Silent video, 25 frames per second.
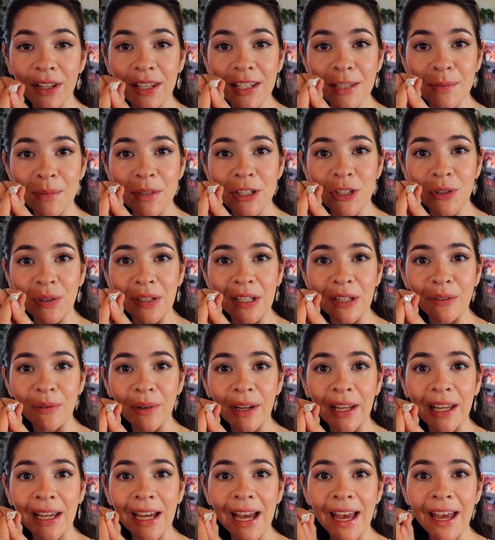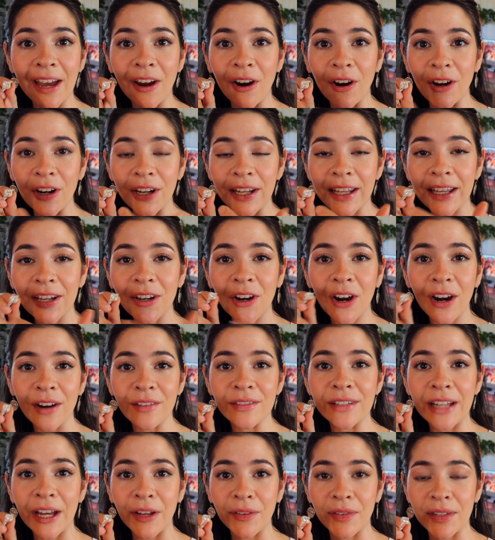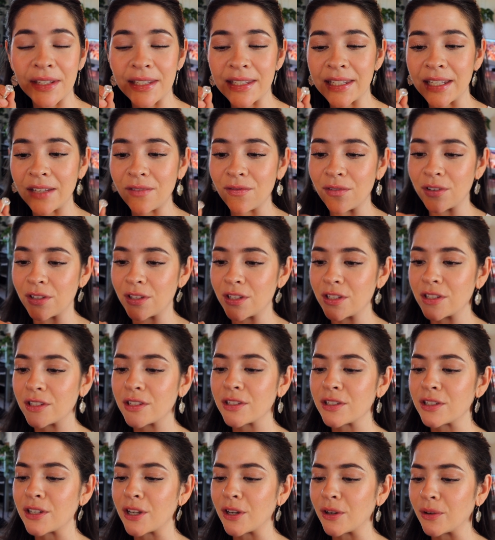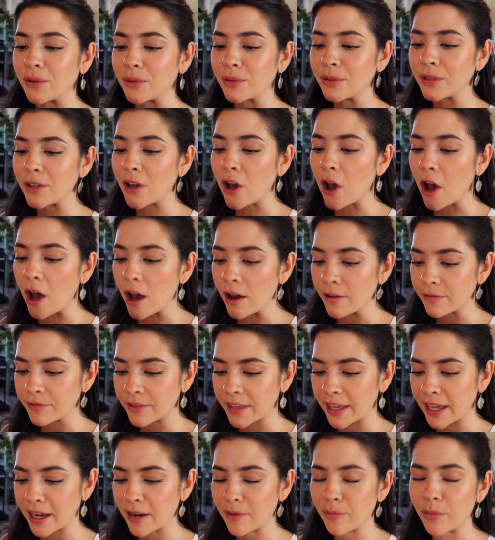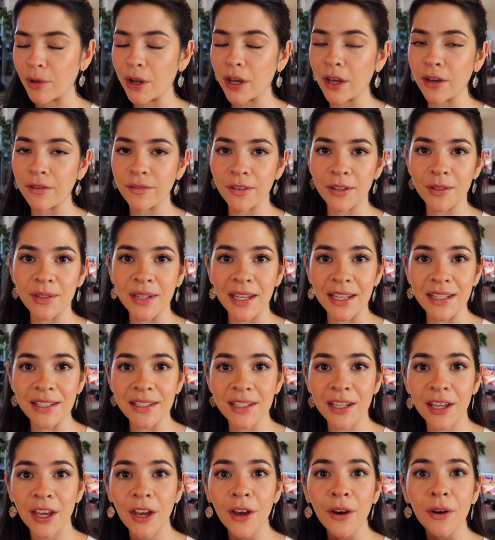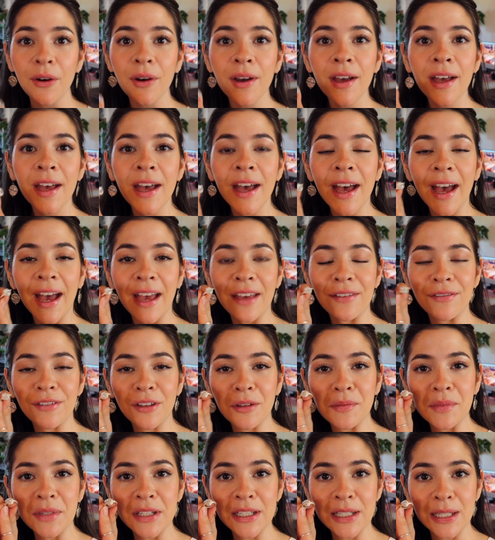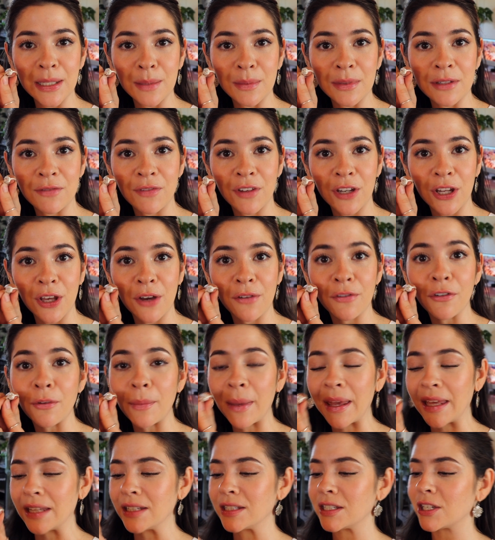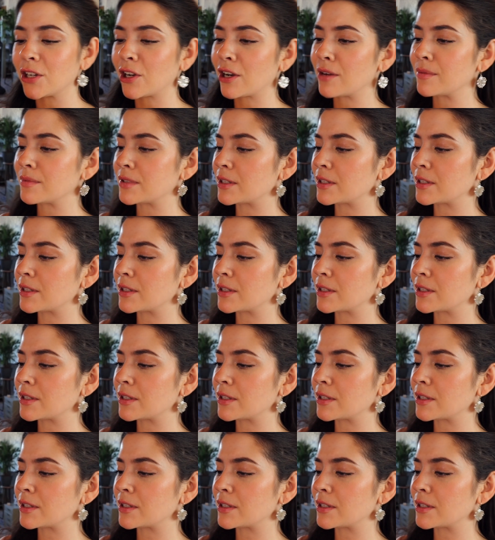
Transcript: this Madrina ring, I already carved out the seat for the stone off camera a few days ago. I filmed a tips video for my Instagram